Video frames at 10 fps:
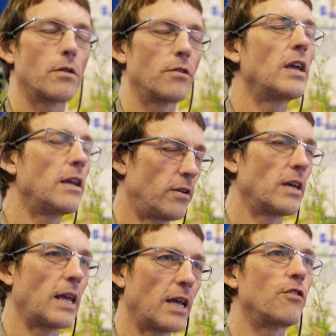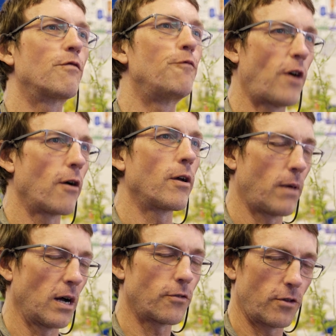So teaching is very
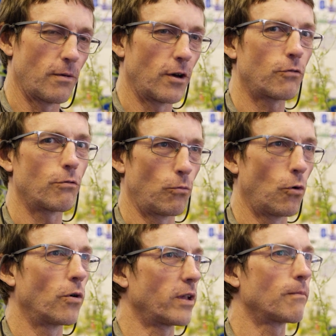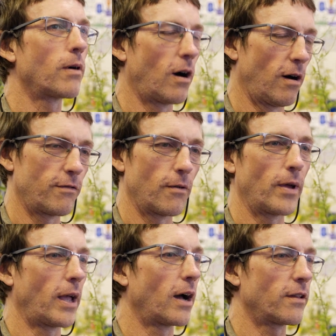much the most rewarding part for
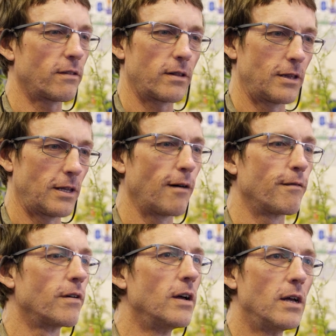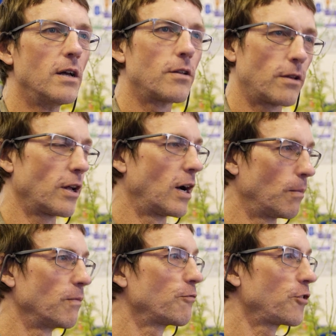me. I just love
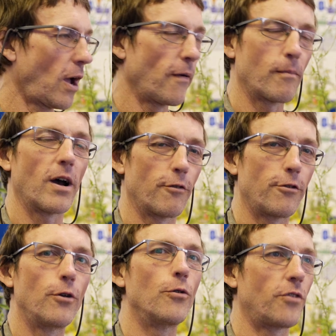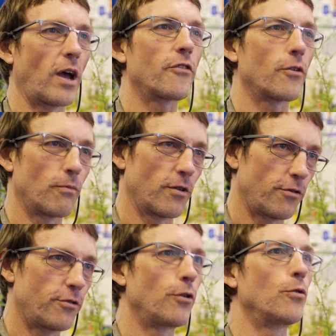sharing my enthusiasm with
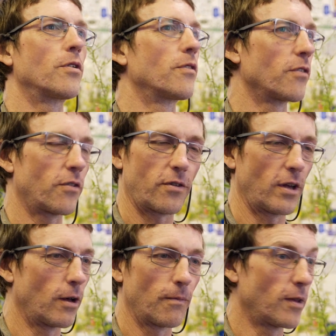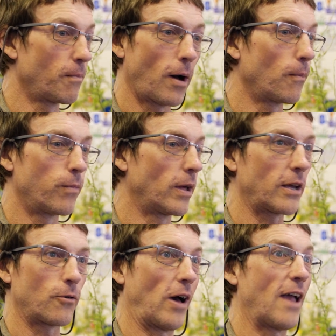students, the
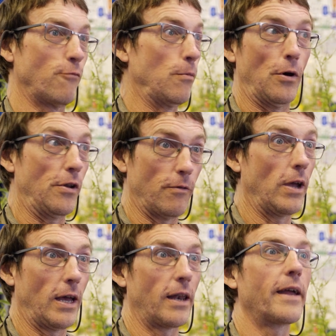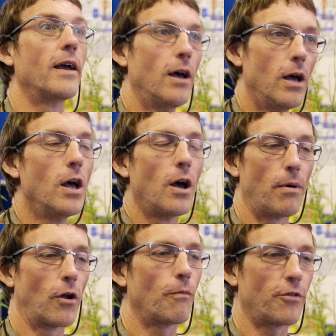public, or everybody really.
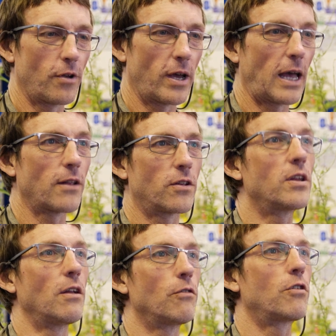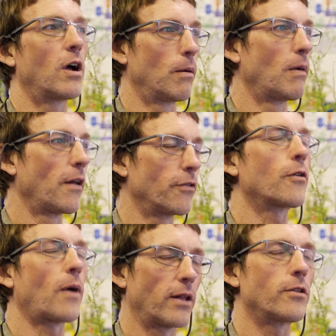But obviously I get to teach
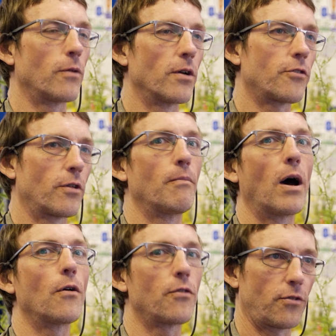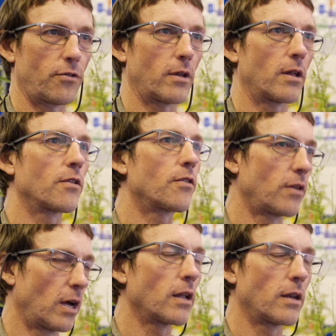undergraduates the most, and
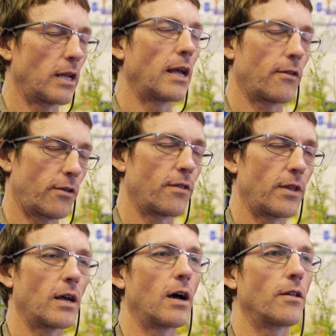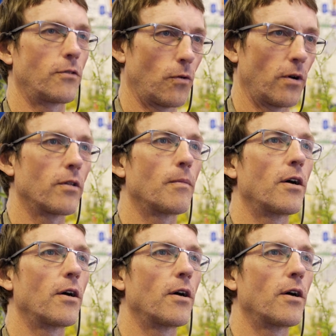certainly it's the thing I enjoy the